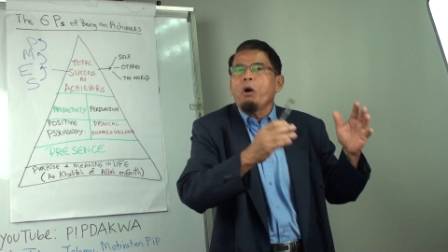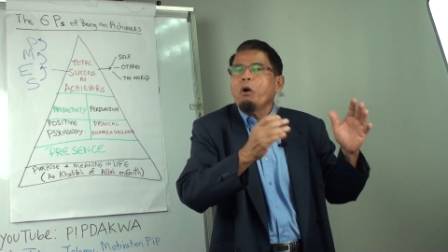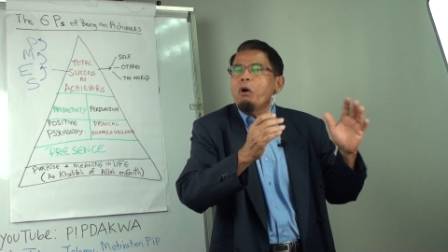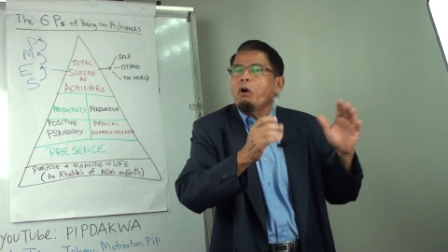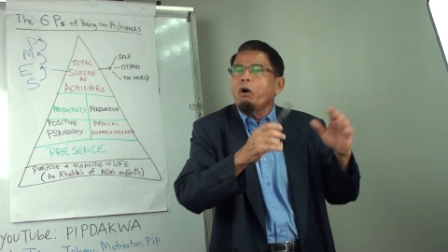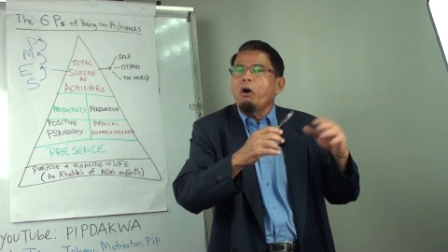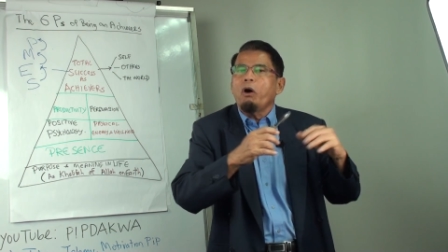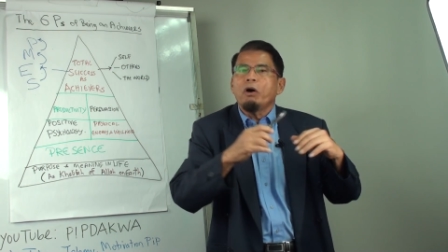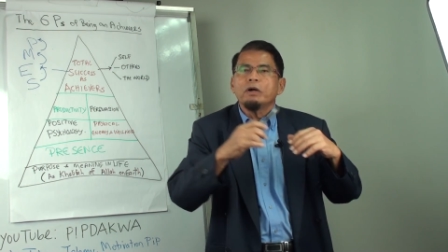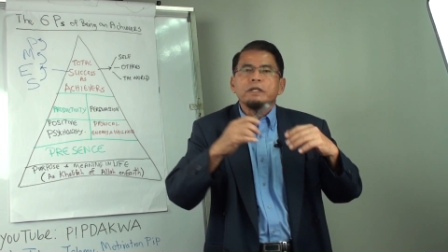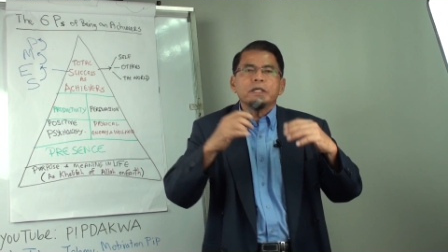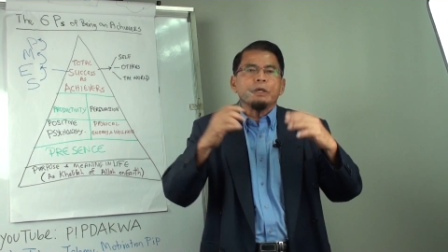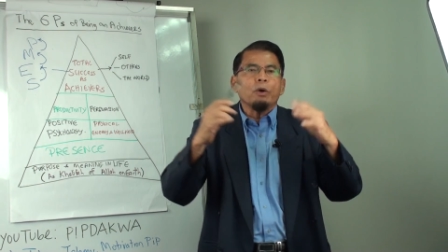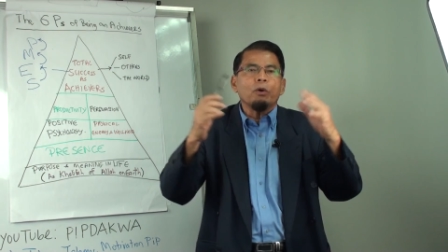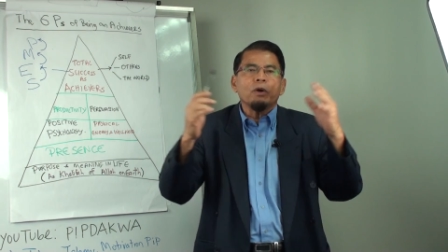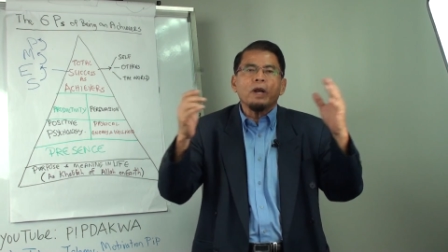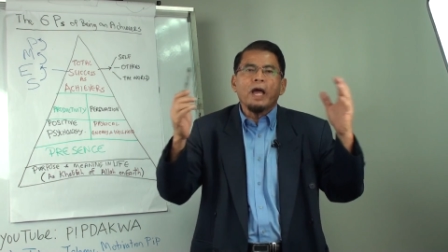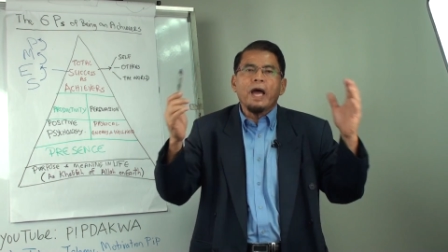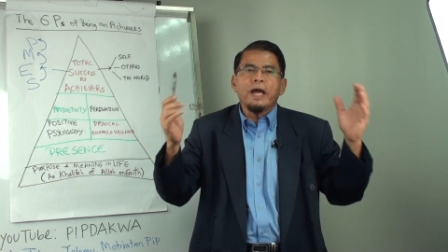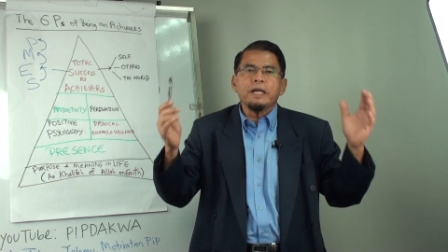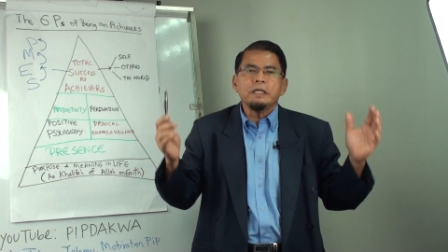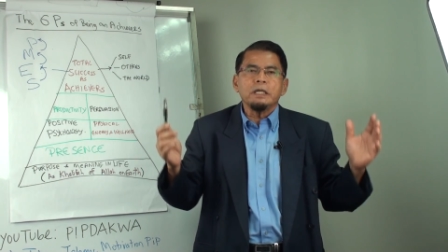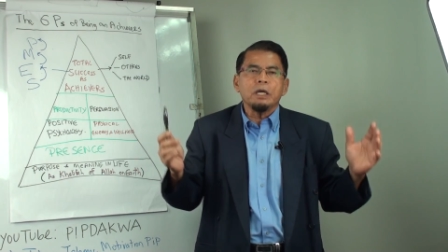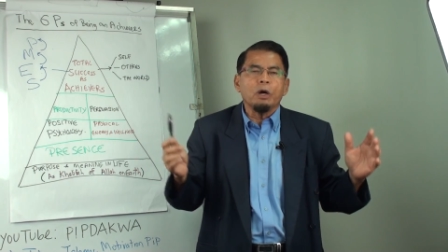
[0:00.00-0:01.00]
or the whole
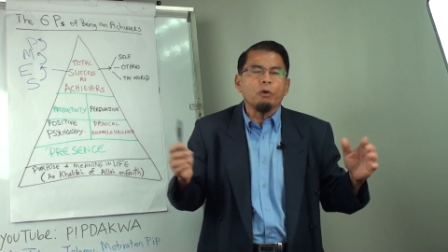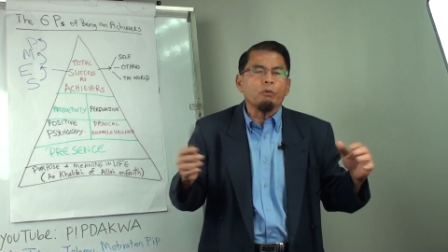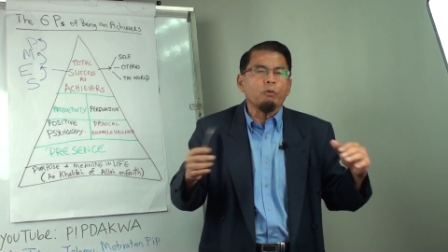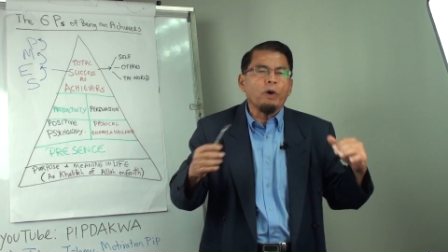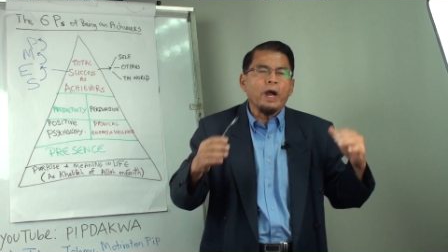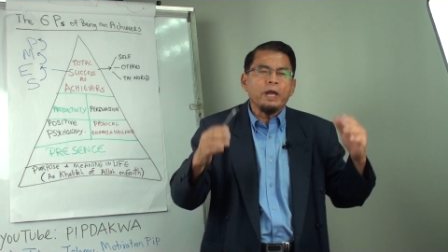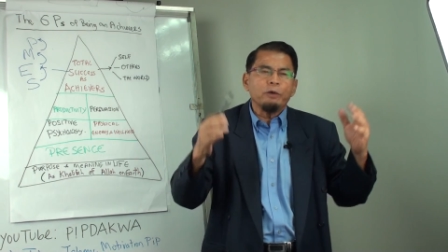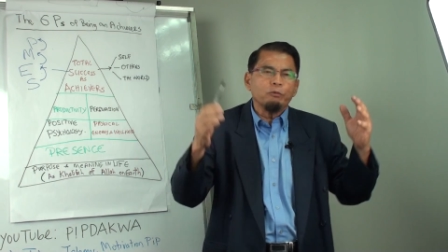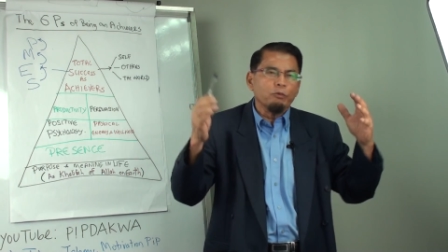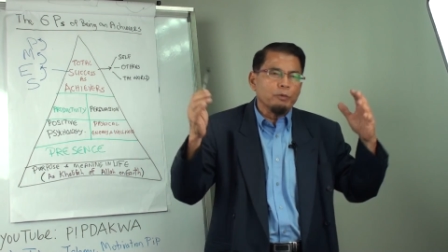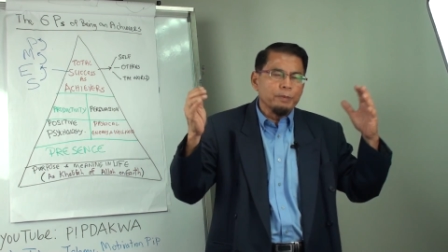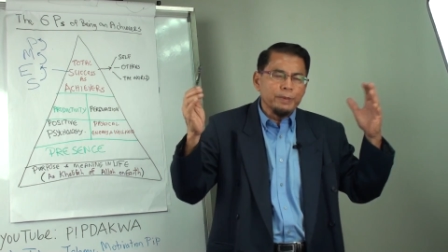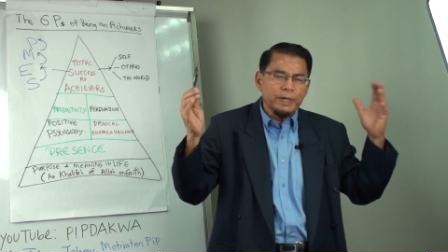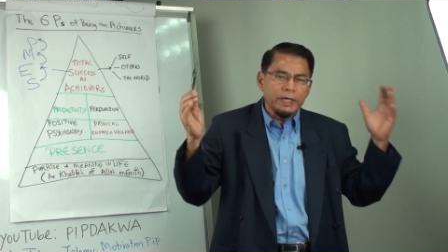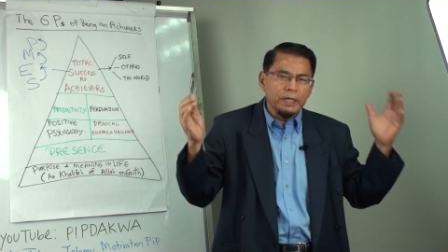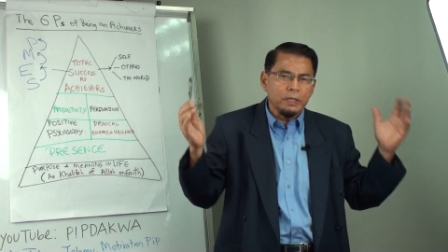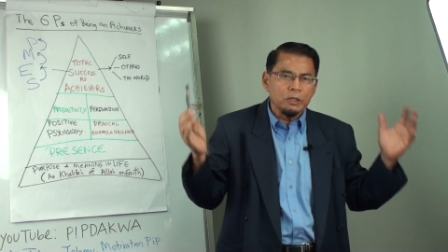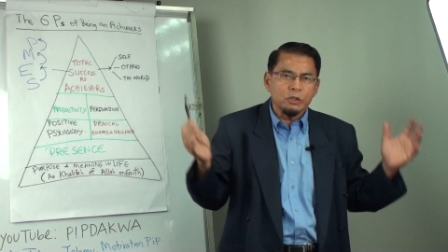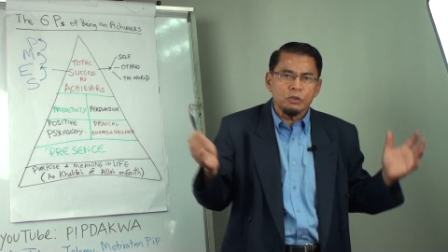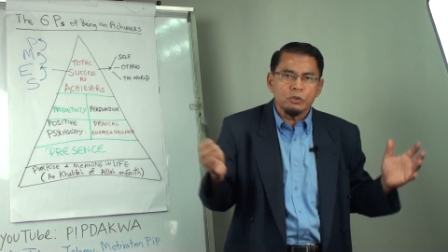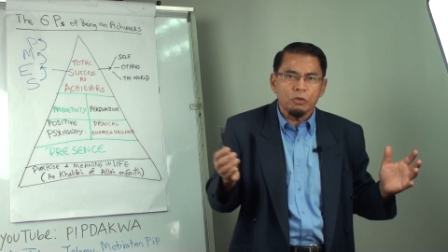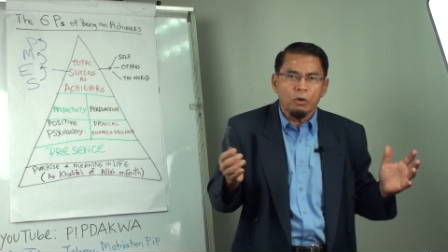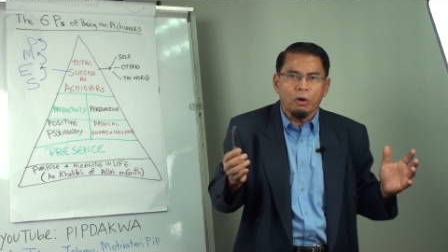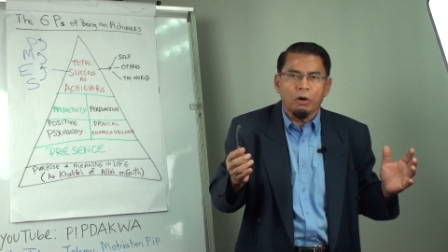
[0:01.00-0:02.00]
idea of wine, woman,
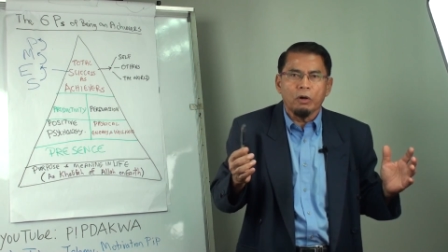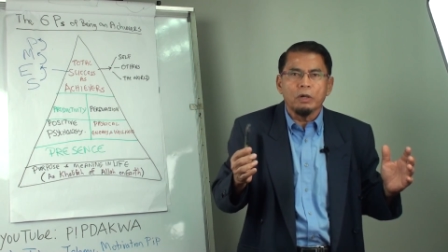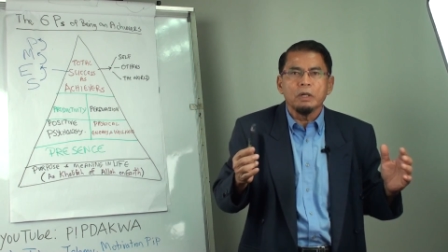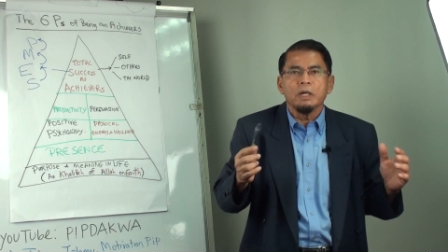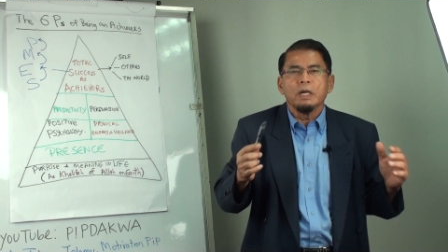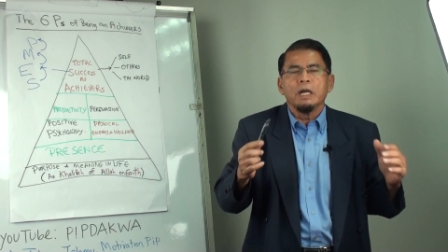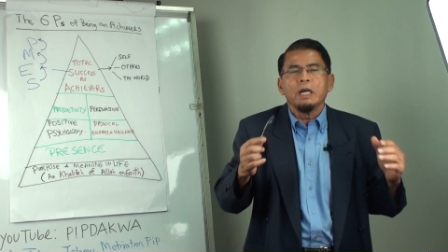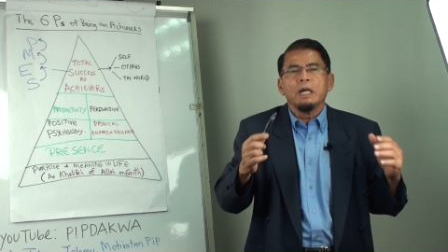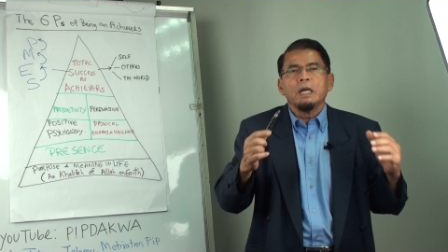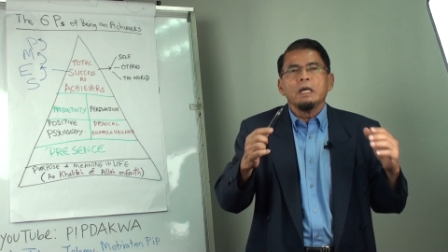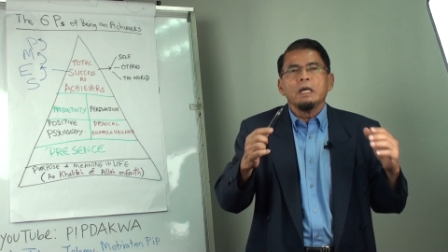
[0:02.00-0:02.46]
and song,